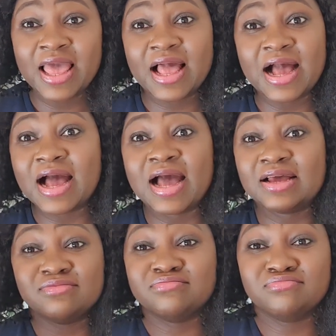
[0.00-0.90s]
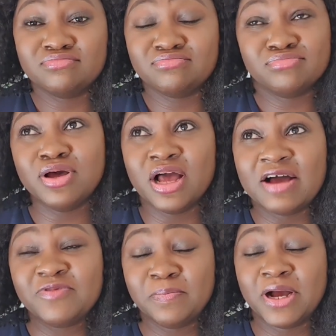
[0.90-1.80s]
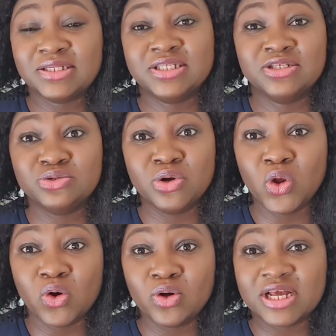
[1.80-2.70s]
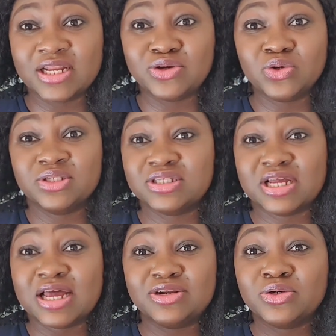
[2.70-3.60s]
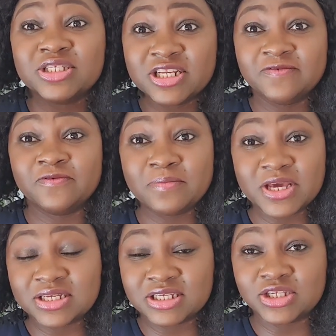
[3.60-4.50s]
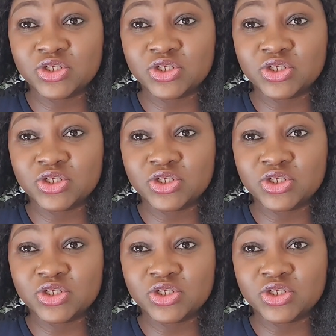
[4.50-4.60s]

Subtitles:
are have been passed into law that doesn't even make sense.